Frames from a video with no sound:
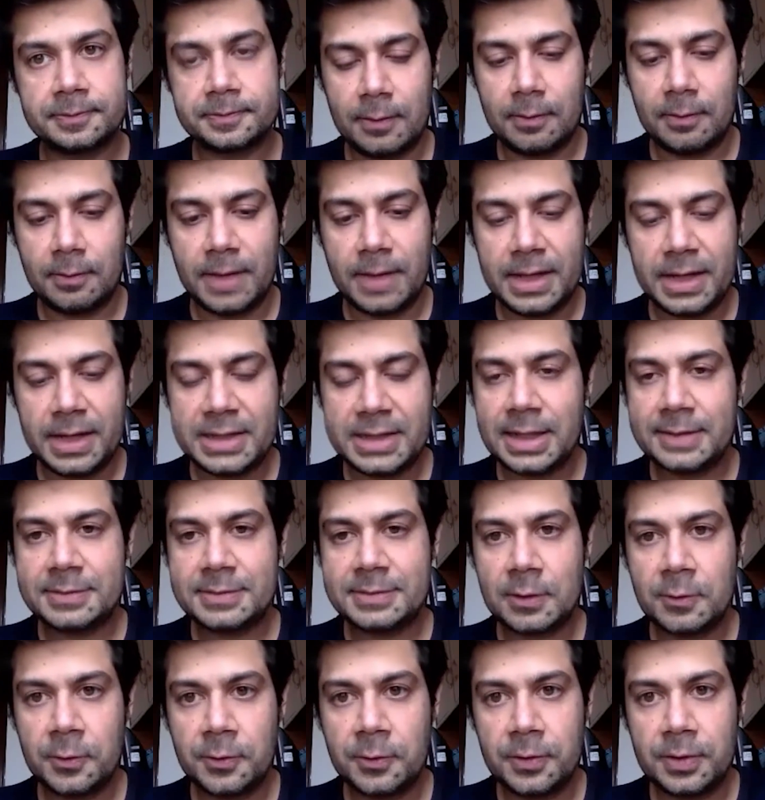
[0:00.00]
Many times
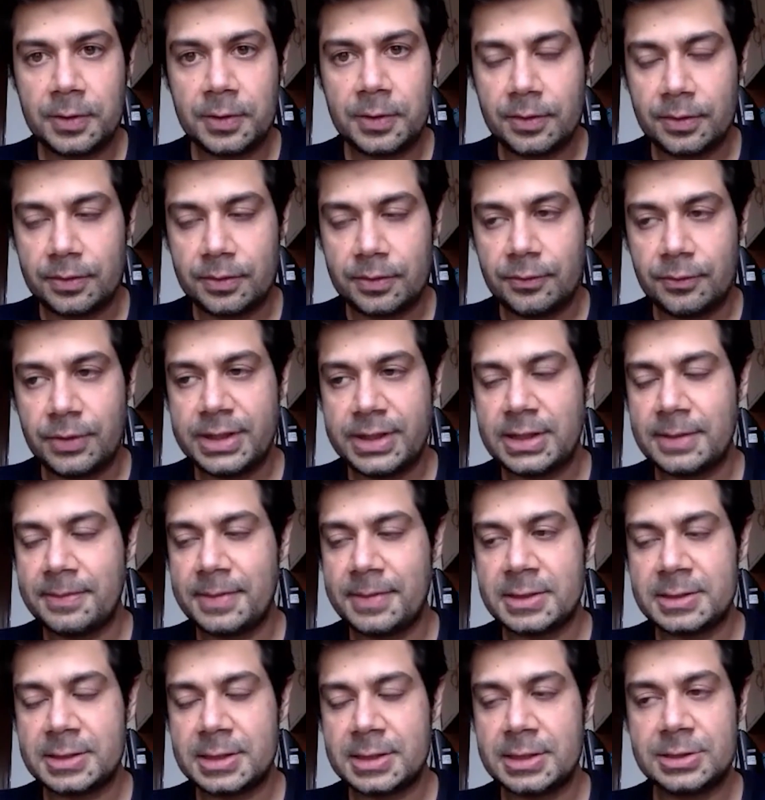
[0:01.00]
I would read the
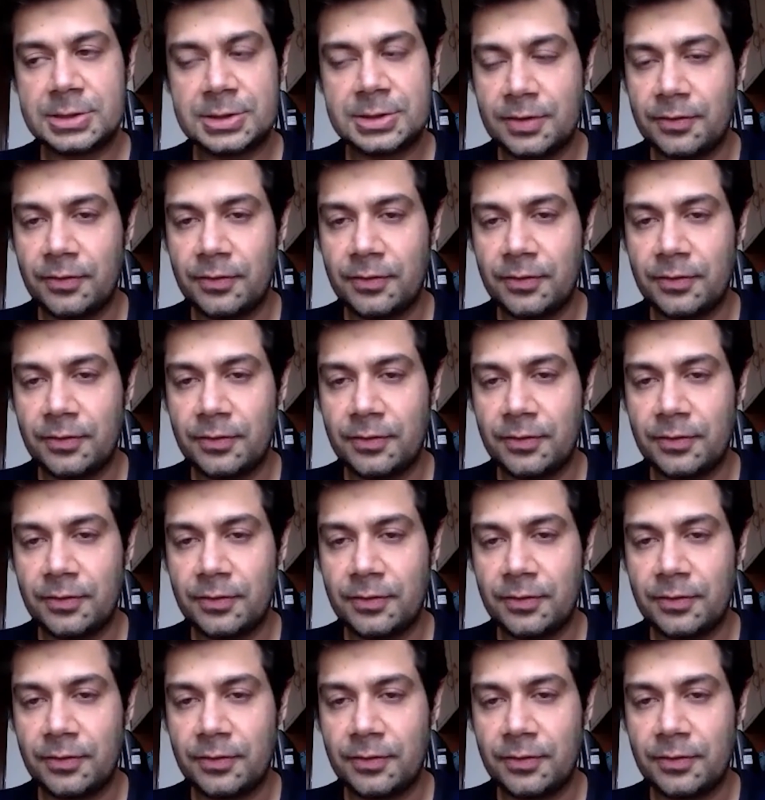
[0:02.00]
message,